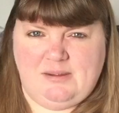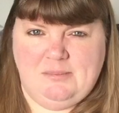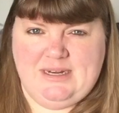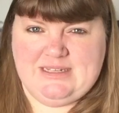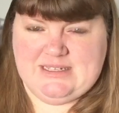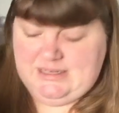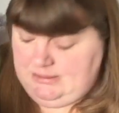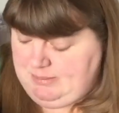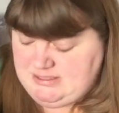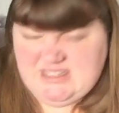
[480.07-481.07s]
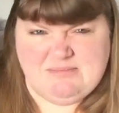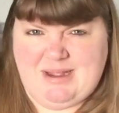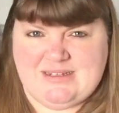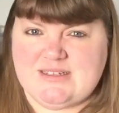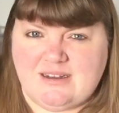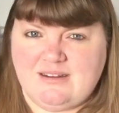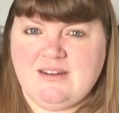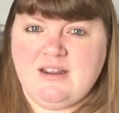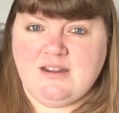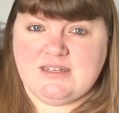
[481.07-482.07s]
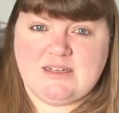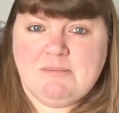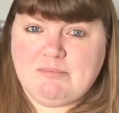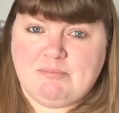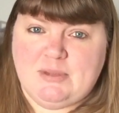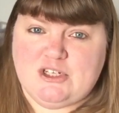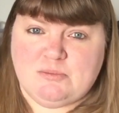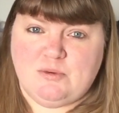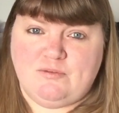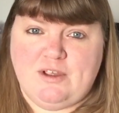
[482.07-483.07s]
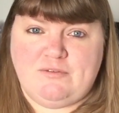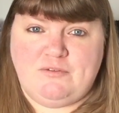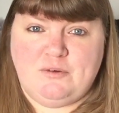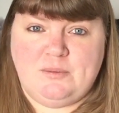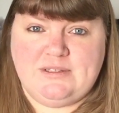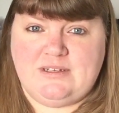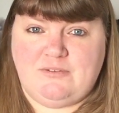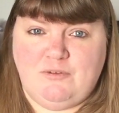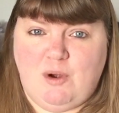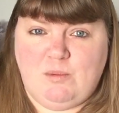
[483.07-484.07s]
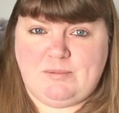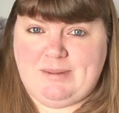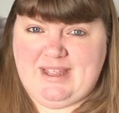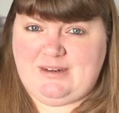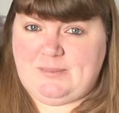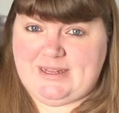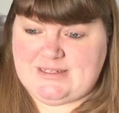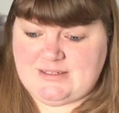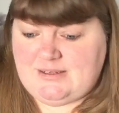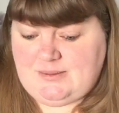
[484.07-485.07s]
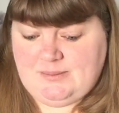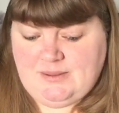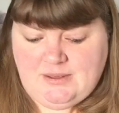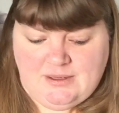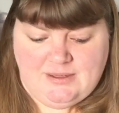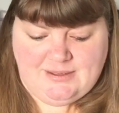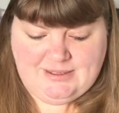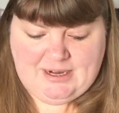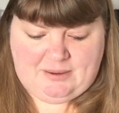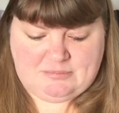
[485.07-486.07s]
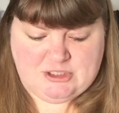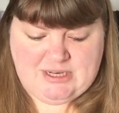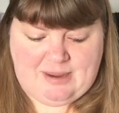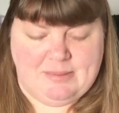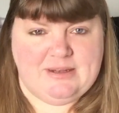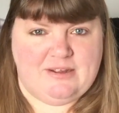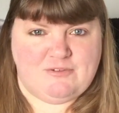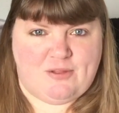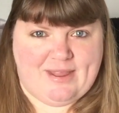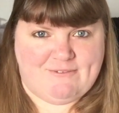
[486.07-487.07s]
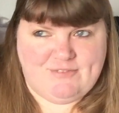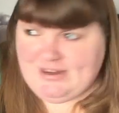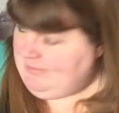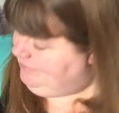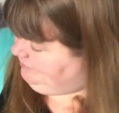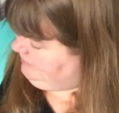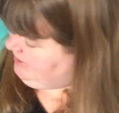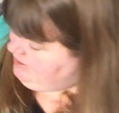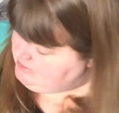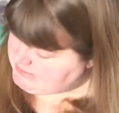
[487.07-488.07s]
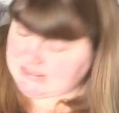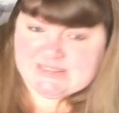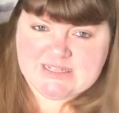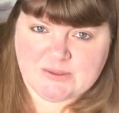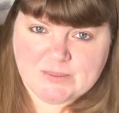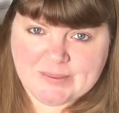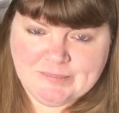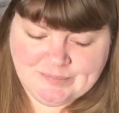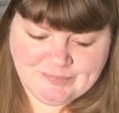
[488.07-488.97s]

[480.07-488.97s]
completed, but it doesn't matter because I'm much more further forward than I thought I would be anyway, so, you know, I'm just happy that I've got that far. So that's that one.